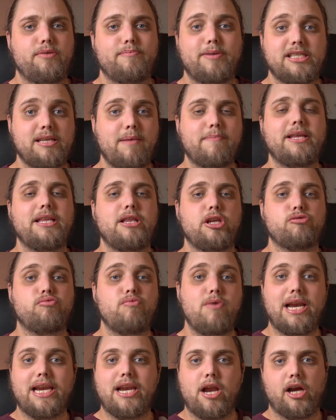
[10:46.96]
But something that's
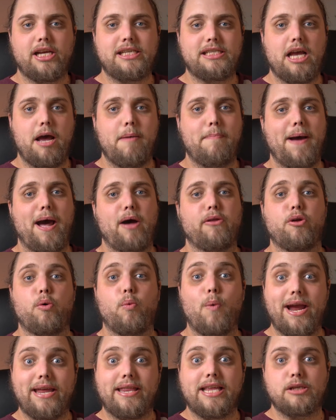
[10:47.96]
really nice about the
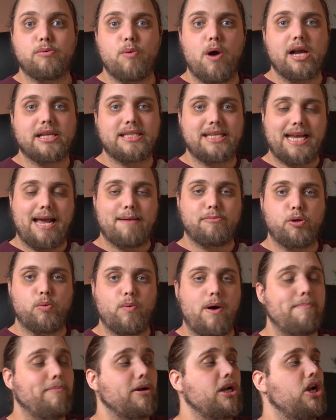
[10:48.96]
way this works in Capture
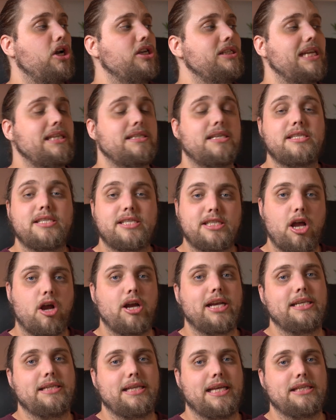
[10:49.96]
One, because it's
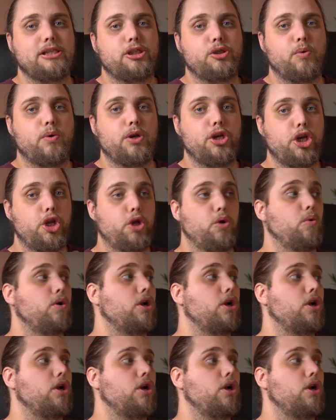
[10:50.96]
assigned this to a new